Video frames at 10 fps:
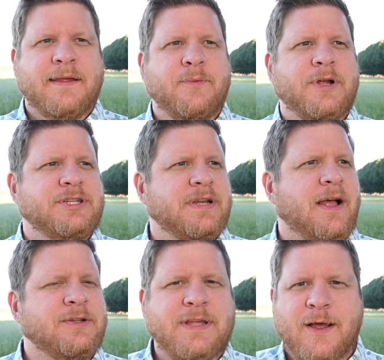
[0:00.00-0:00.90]
which
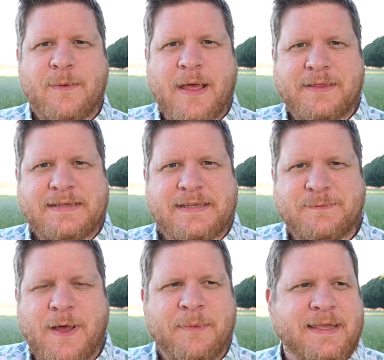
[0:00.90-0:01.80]
I'll talk about this as
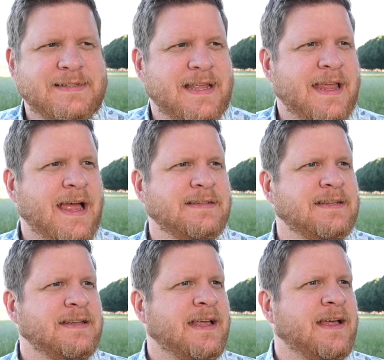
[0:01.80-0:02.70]
well because I
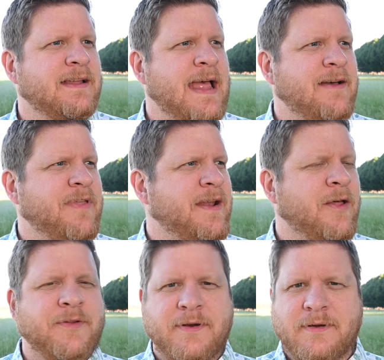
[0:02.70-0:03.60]
did have that
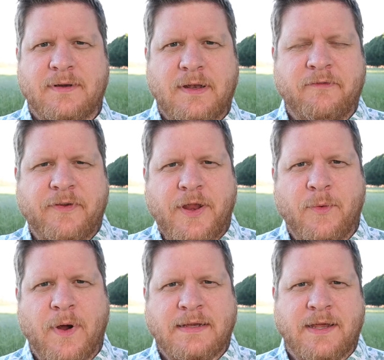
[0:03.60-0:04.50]
other video
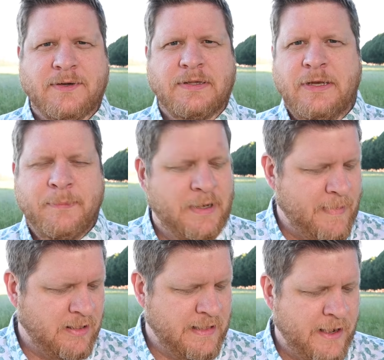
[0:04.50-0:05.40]
where I talked a little bit
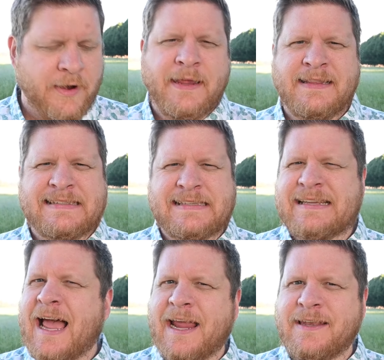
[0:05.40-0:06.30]
about layering, and this is
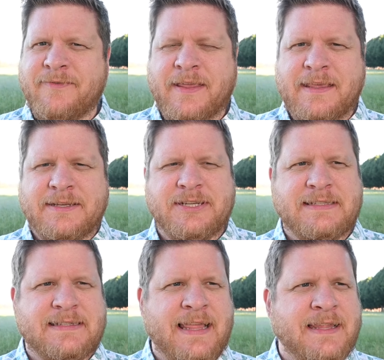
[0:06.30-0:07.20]
kind of, I think,
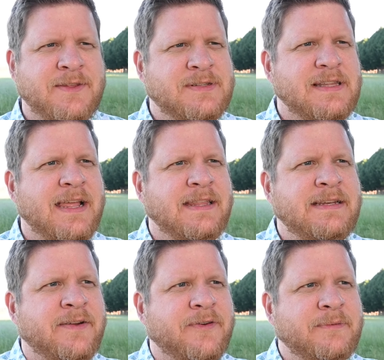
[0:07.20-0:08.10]
adjacent to that, though slightly
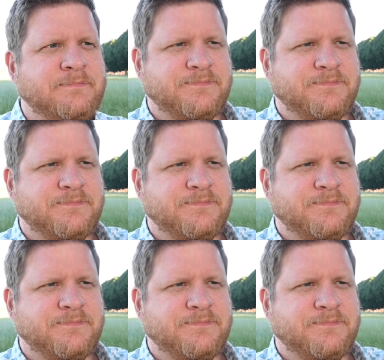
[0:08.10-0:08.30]
different.